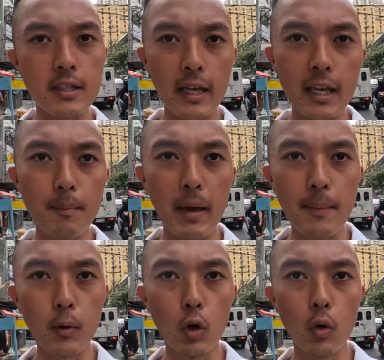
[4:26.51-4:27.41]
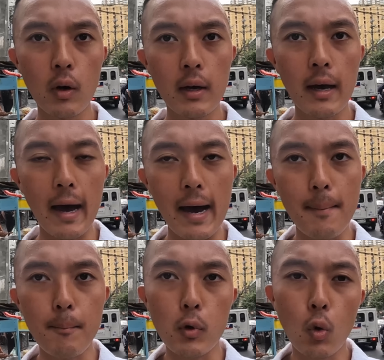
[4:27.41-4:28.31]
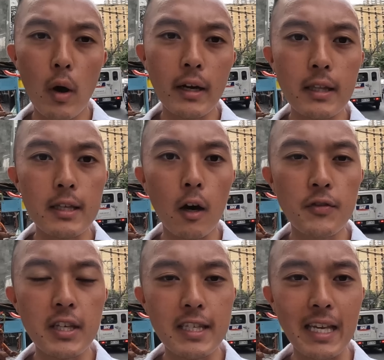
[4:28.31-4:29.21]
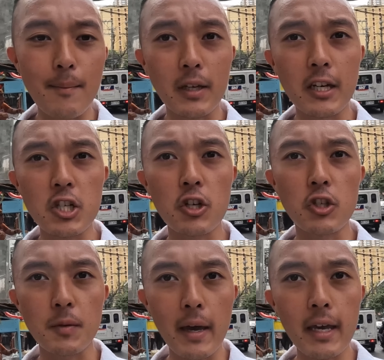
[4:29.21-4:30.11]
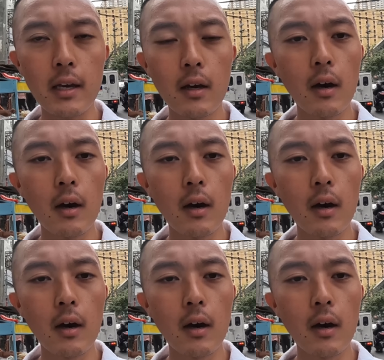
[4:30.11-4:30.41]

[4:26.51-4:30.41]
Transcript: seeing people who weren't in obviously the same conditions as me,